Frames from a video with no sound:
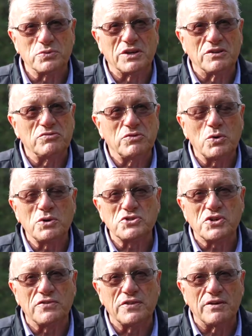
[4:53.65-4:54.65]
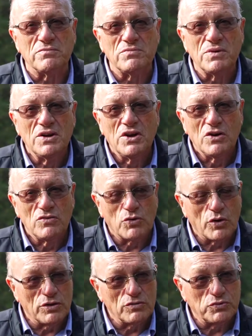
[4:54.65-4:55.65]
We can focus on them
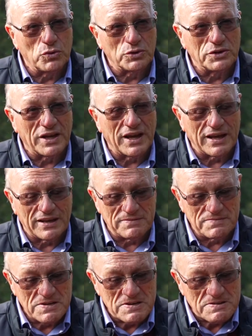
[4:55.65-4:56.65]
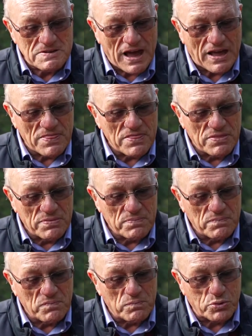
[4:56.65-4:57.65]
for the full day and
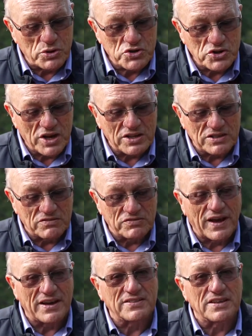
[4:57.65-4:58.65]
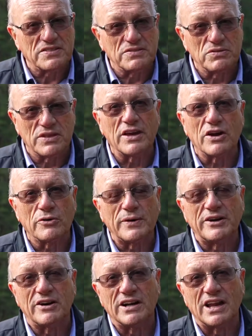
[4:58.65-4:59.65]
appreciate the fact that they are
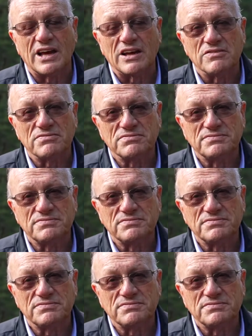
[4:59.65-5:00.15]
in our life.